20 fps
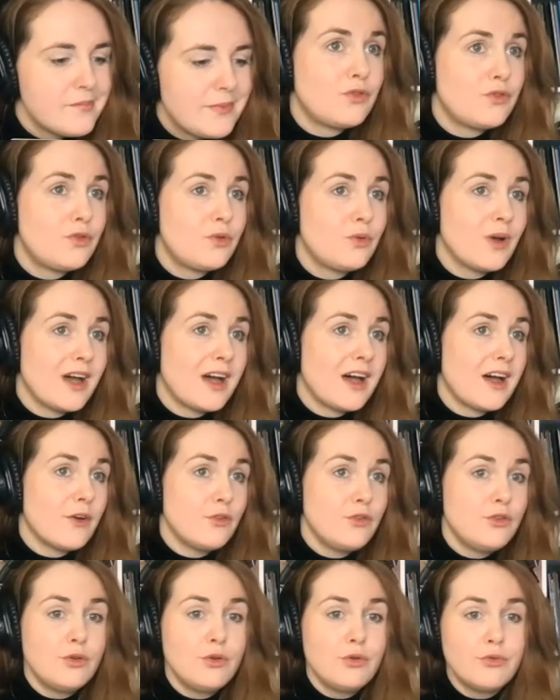Tu as
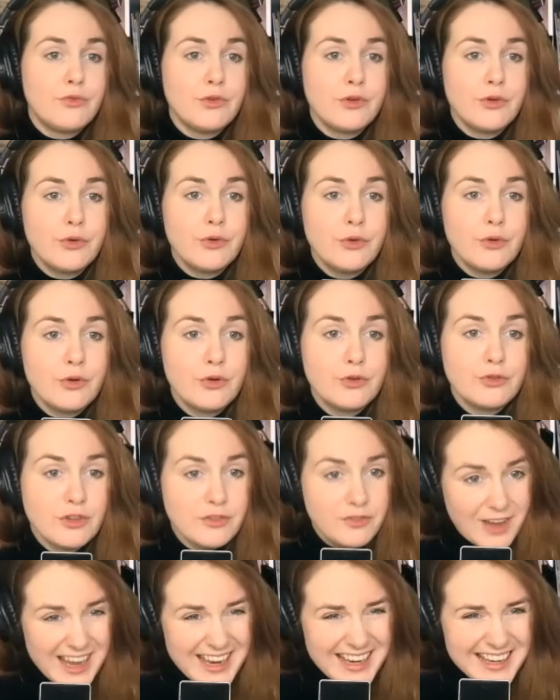un nouveau
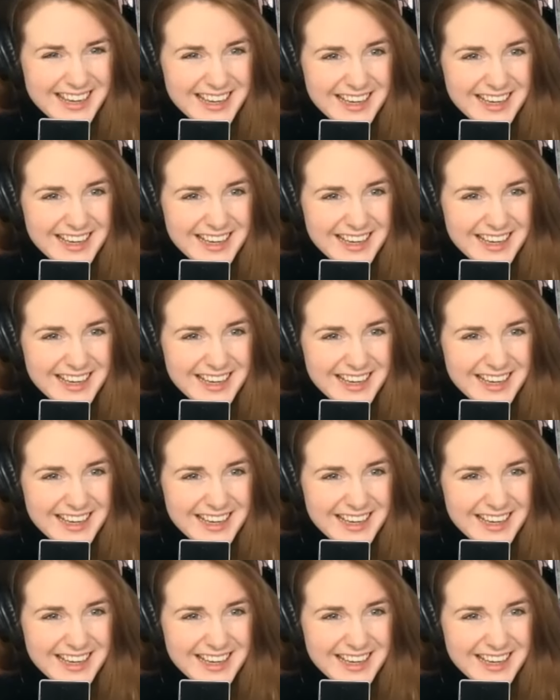travail?